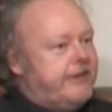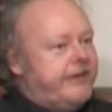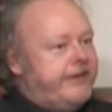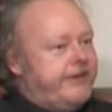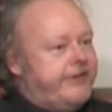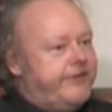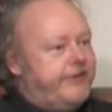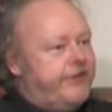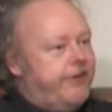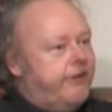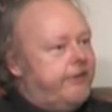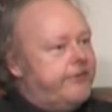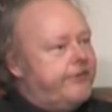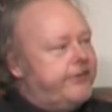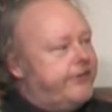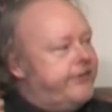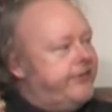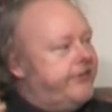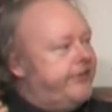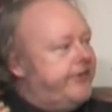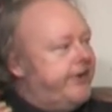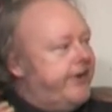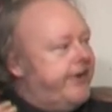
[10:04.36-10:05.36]
these stocks
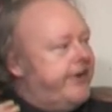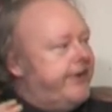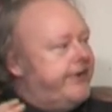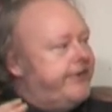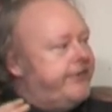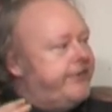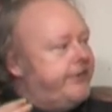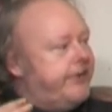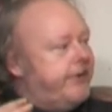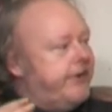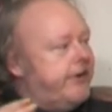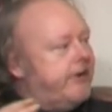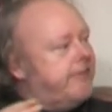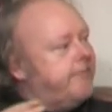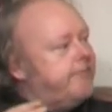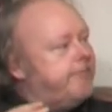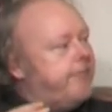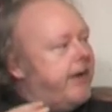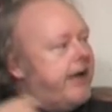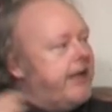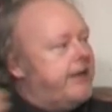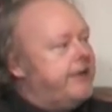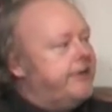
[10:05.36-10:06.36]
and shares sort
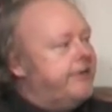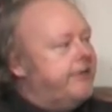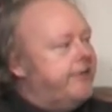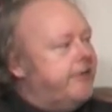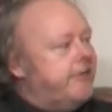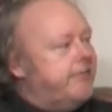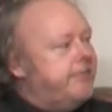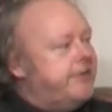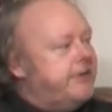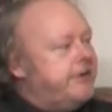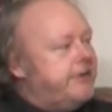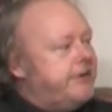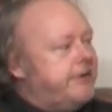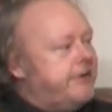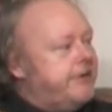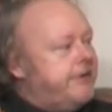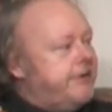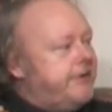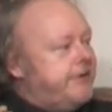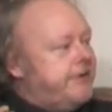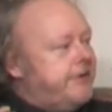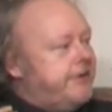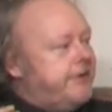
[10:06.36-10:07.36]
of piled up
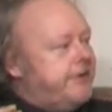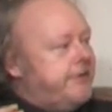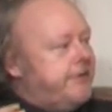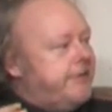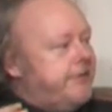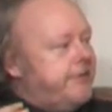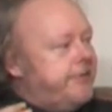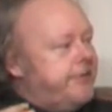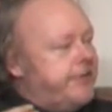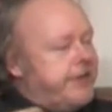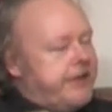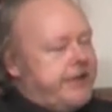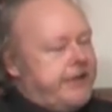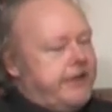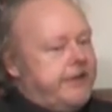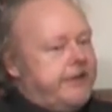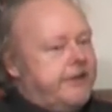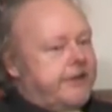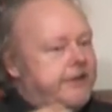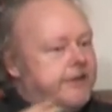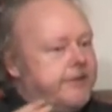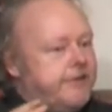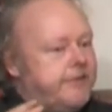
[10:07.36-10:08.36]

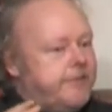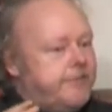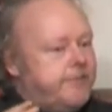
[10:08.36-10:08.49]
think